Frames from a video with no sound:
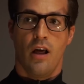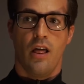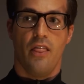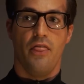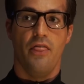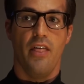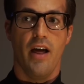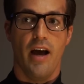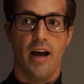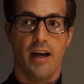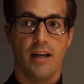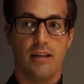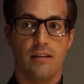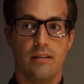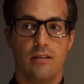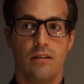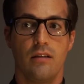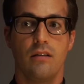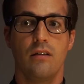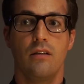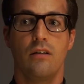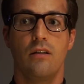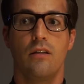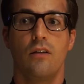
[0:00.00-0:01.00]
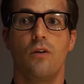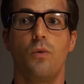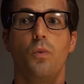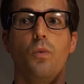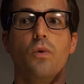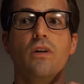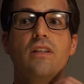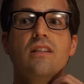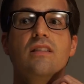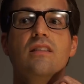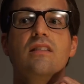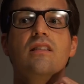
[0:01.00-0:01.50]
that
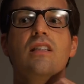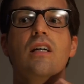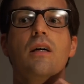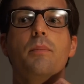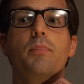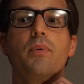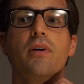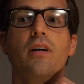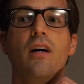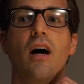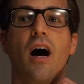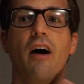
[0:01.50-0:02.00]
would zip.